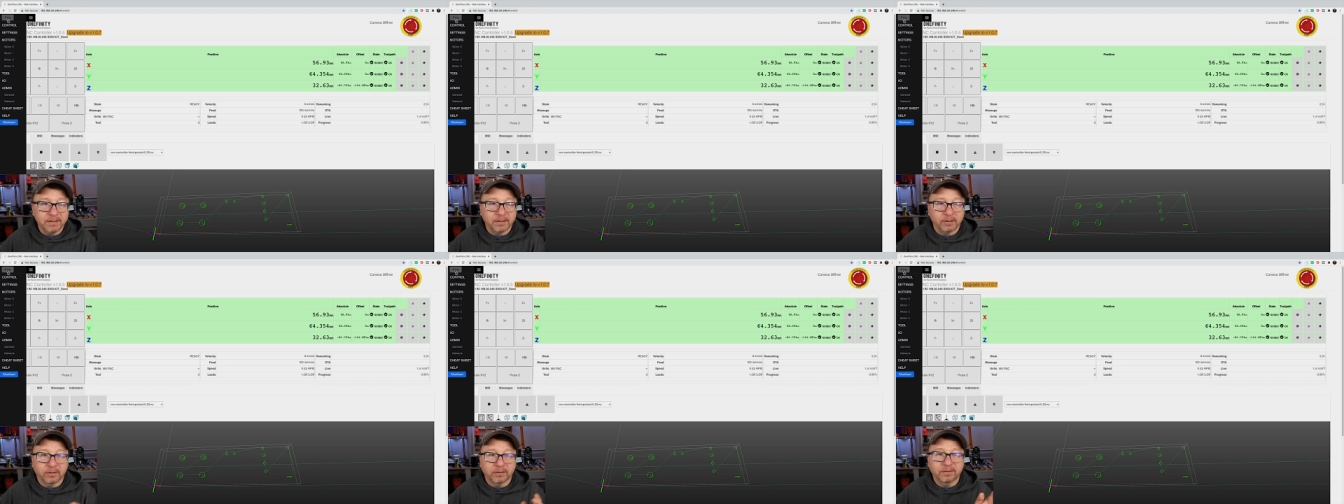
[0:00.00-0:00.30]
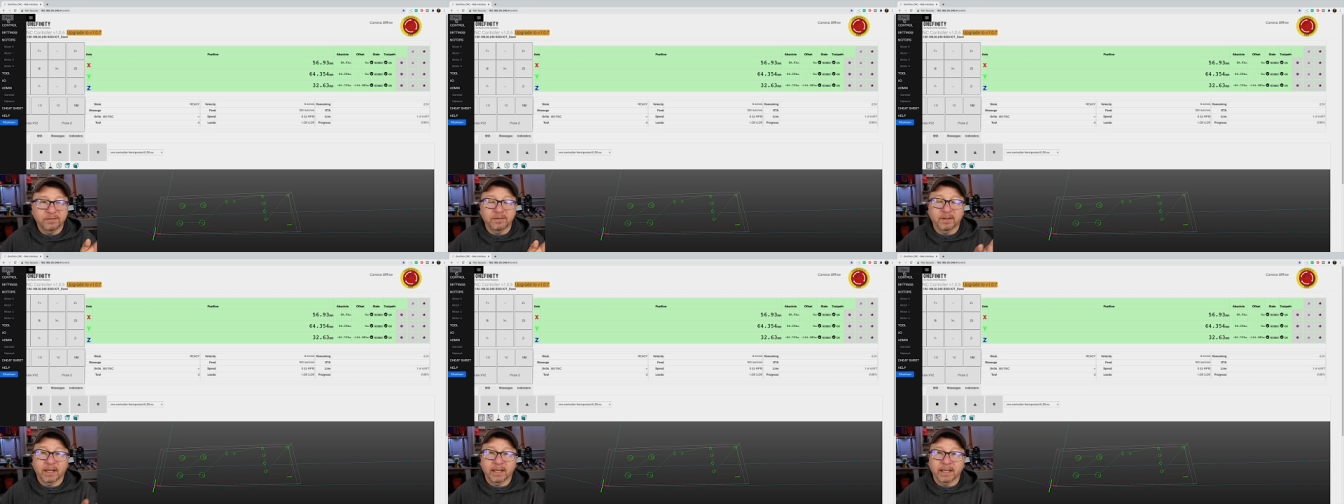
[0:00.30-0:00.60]
it'll
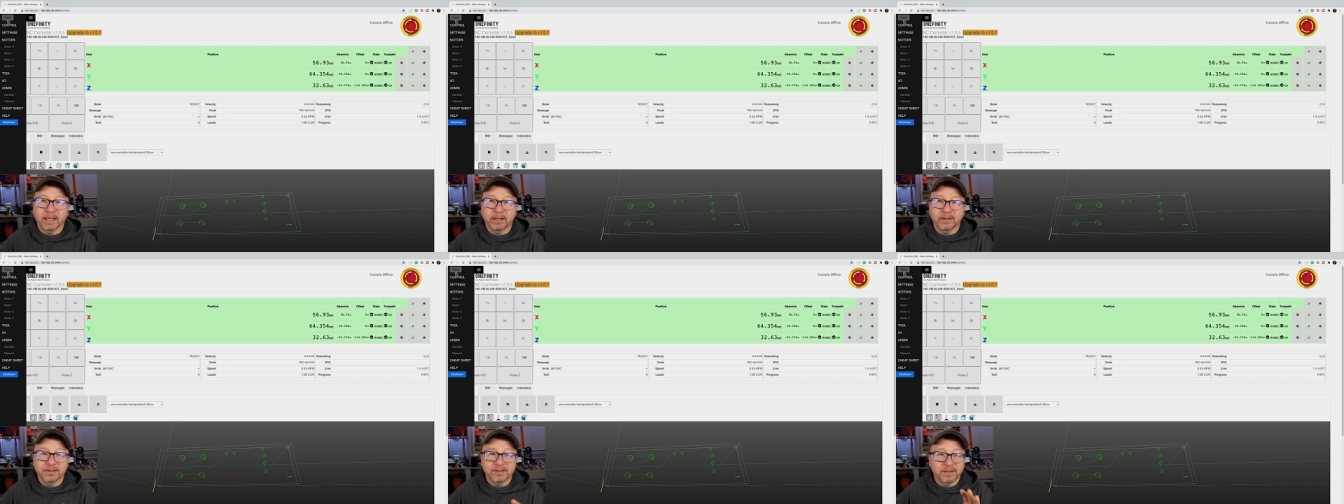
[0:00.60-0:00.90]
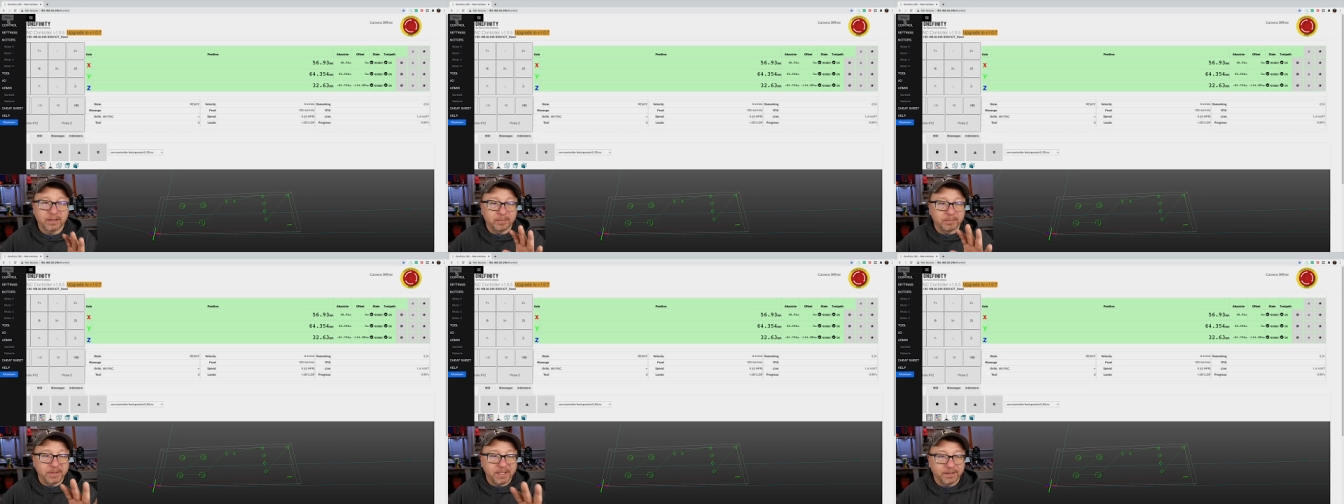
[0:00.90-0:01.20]
fly out
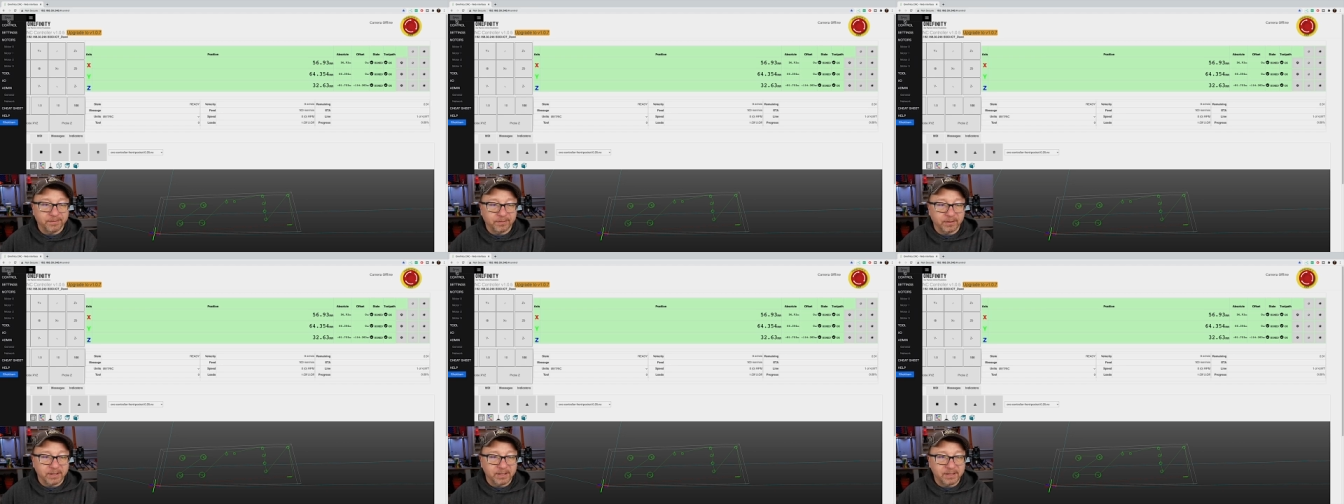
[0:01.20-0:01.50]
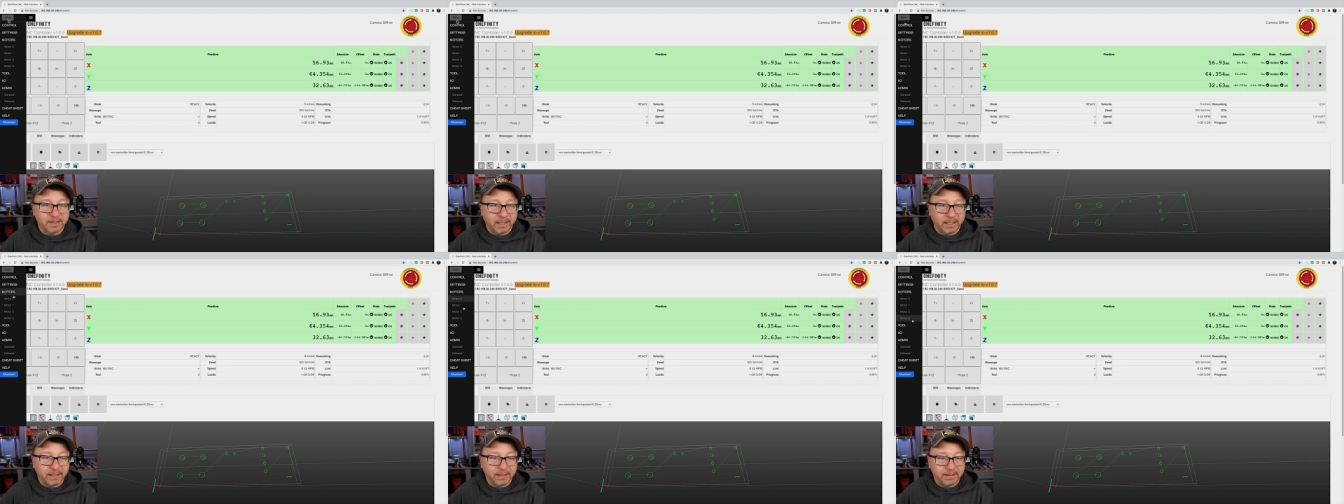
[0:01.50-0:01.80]
some different
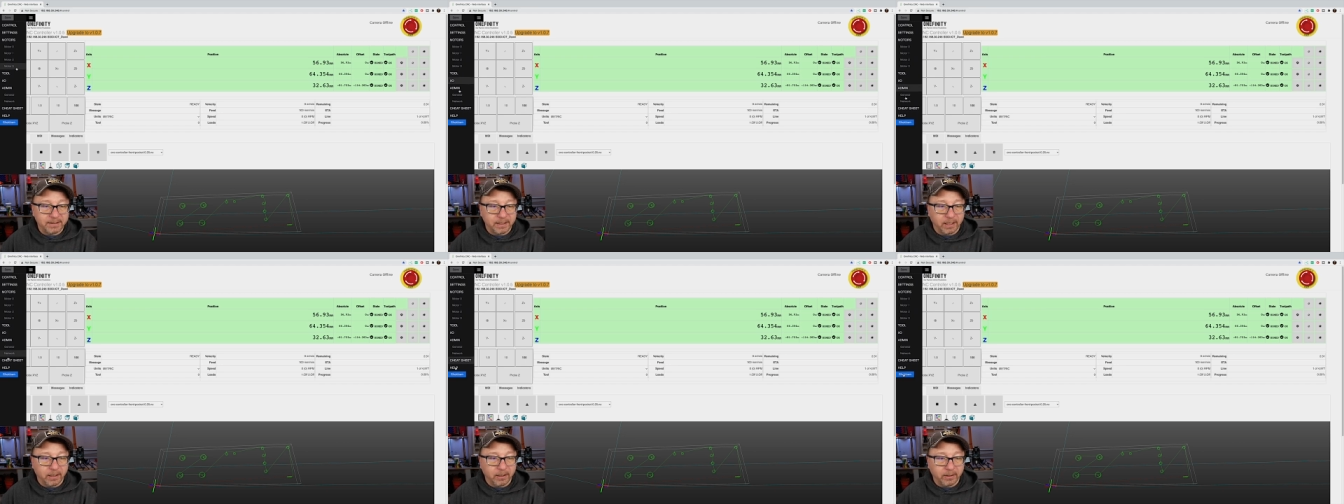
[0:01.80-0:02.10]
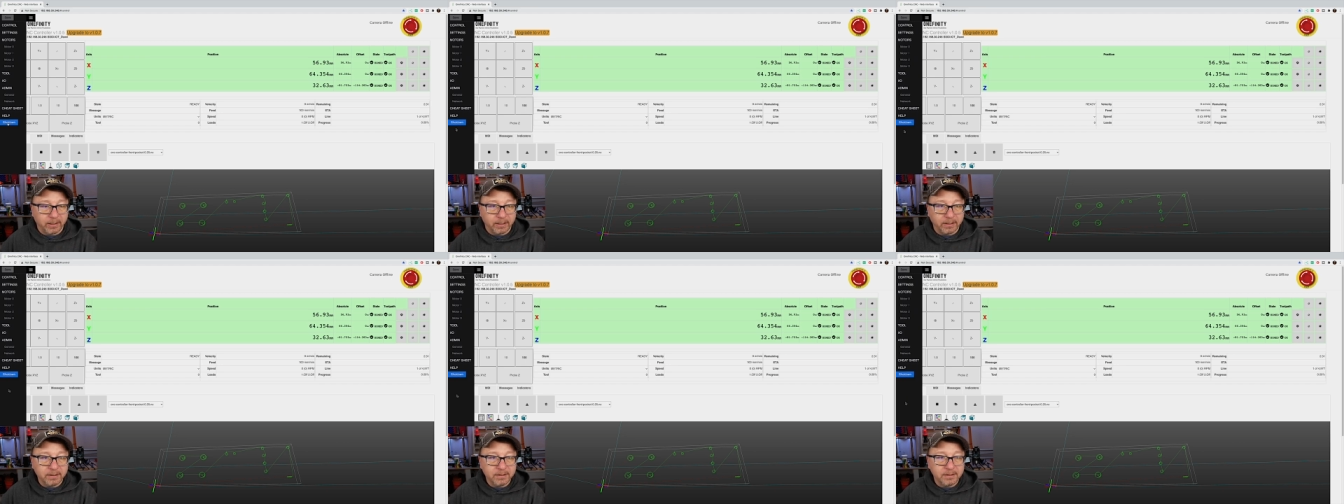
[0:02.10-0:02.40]
settings
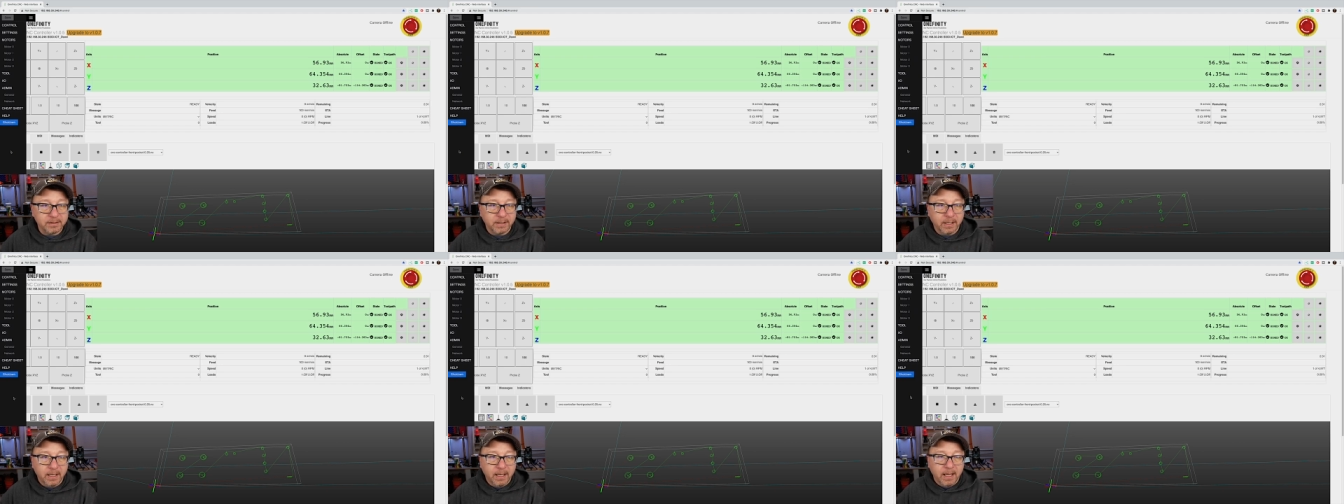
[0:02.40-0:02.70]
areas.